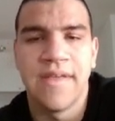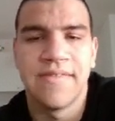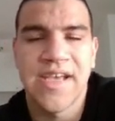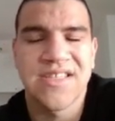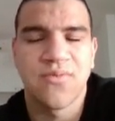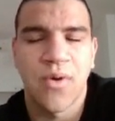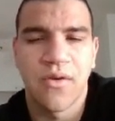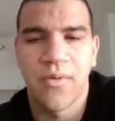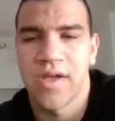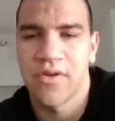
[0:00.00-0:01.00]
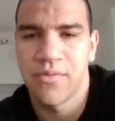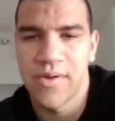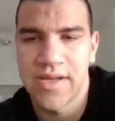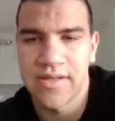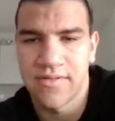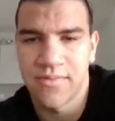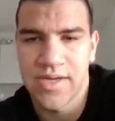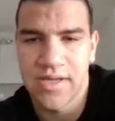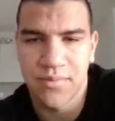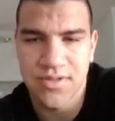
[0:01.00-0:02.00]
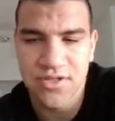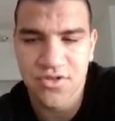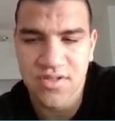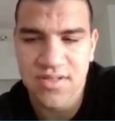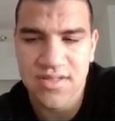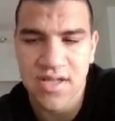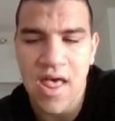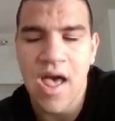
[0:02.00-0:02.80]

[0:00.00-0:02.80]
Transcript: That's one way of winning the winning positions.